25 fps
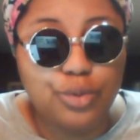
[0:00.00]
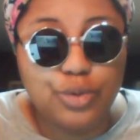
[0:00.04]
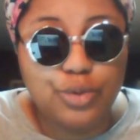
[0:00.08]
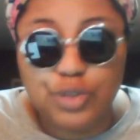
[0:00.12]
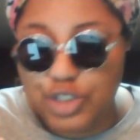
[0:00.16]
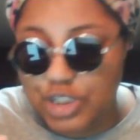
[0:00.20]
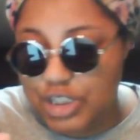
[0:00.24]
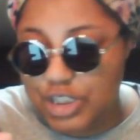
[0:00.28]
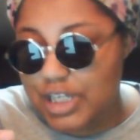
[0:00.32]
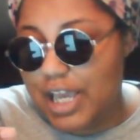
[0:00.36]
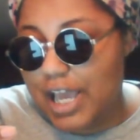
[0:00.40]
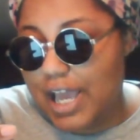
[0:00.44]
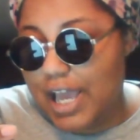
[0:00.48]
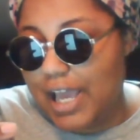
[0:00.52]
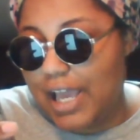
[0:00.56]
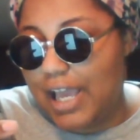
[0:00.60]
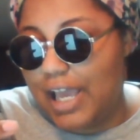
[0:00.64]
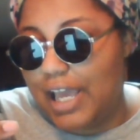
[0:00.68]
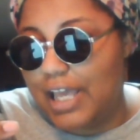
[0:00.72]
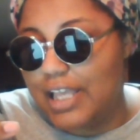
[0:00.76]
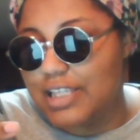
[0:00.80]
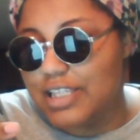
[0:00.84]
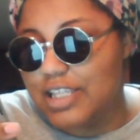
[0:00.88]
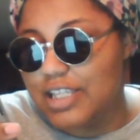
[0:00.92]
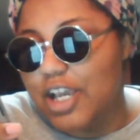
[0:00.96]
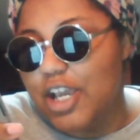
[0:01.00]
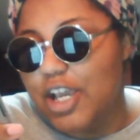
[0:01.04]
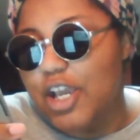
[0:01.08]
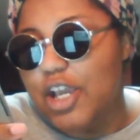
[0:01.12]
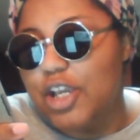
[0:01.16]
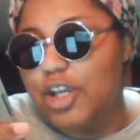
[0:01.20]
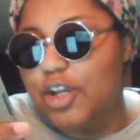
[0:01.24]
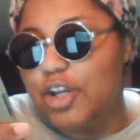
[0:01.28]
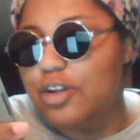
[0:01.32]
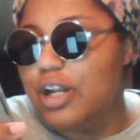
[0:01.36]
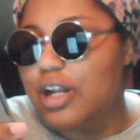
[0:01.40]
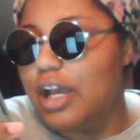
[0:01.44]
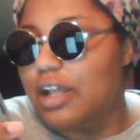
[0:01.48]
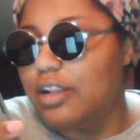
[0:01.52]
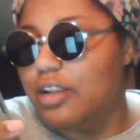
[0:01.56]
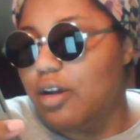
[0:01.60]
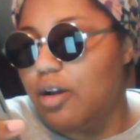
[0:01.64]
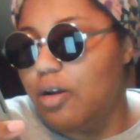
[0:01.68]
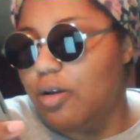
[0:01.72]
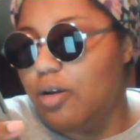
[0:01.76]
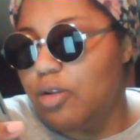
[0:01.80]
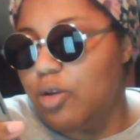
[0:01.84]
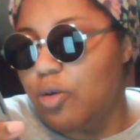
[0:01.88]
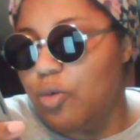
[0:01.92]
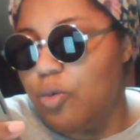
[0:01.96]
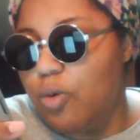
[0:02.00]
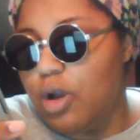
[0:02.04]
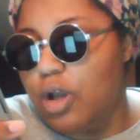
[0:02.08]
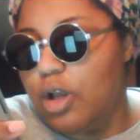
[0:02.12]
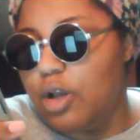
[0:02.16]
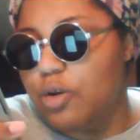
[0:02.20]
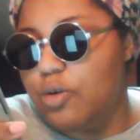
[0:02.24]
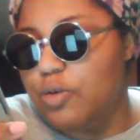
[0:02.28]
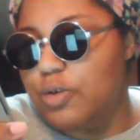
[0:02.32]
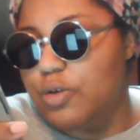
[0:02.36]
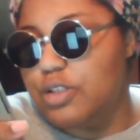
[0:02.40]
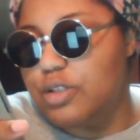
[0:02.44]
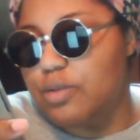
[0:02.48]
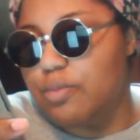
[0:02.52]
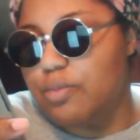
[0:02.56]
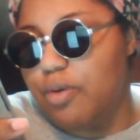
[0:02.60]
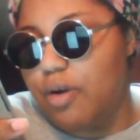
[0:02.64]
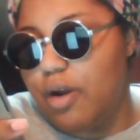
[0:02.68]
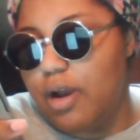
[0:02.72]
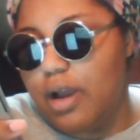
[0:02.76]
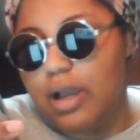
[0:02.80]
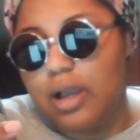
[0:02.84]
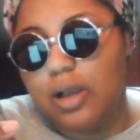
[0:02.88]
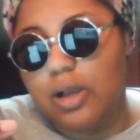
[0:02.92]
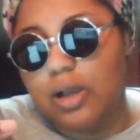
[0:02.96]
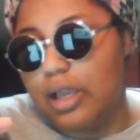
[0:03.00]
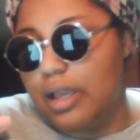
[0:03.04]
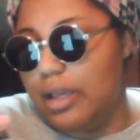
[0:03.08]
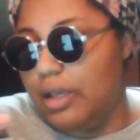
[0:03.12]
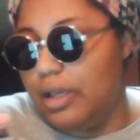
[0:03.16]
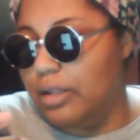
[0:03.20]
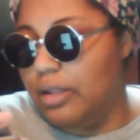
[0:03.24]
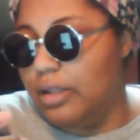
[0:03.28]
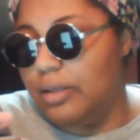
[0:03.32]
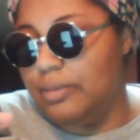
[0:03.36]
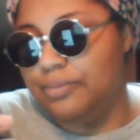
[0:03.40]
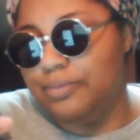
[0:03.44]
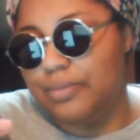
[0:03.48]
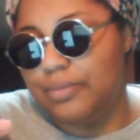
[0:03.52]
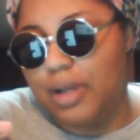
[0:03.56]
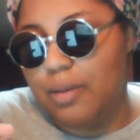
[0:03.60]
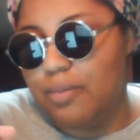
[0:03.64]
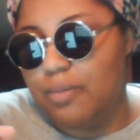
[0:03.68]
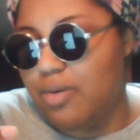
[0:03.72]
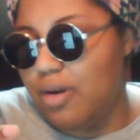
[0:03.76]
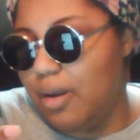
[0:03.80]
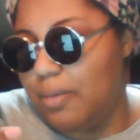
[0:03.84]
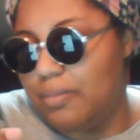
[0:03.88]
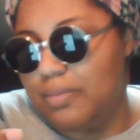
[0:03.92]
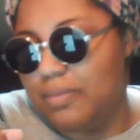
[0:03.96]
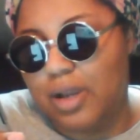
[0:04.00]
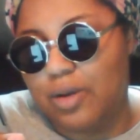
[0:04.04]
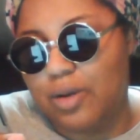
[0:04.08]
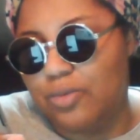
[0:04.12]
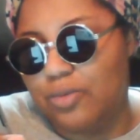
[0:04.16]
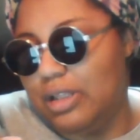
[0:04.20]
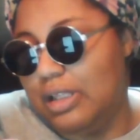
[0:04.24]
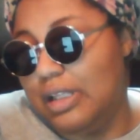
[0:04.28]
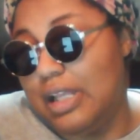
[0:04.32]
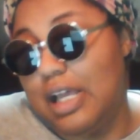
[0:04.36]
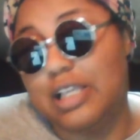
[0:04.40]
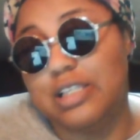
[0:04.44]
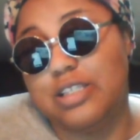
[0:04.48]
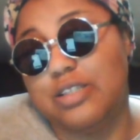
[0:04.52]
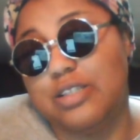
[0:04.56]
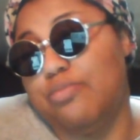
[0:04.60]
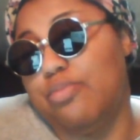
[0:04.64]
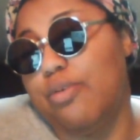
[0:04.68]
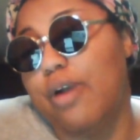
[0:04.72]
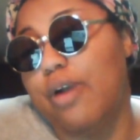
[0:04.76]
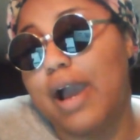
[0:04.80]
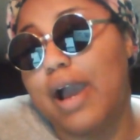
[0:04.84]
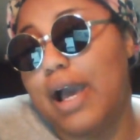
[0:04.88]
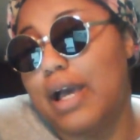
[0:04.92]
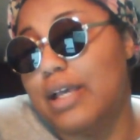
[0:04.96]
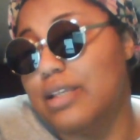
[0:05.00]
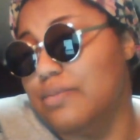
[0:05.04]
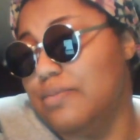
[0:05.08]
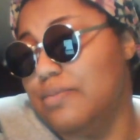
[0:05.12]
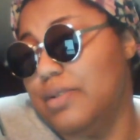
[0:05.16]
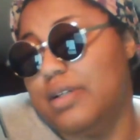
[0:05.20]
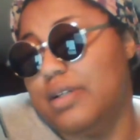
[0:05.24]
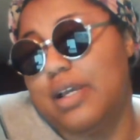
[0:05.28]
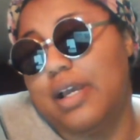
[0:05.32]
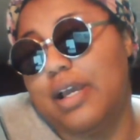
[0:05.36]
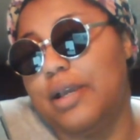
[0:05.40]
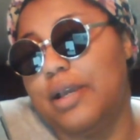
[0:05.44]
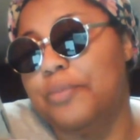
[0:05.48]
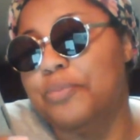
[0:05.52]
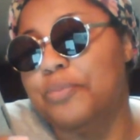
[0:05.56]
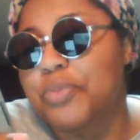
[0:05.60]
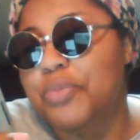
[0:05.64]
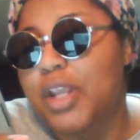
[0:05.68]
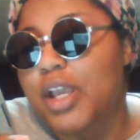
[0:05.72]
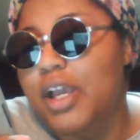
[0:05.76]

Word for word: she adds. You're not the only one who is surprised. Oh, hell, I'm probably not really not surprised, but hey.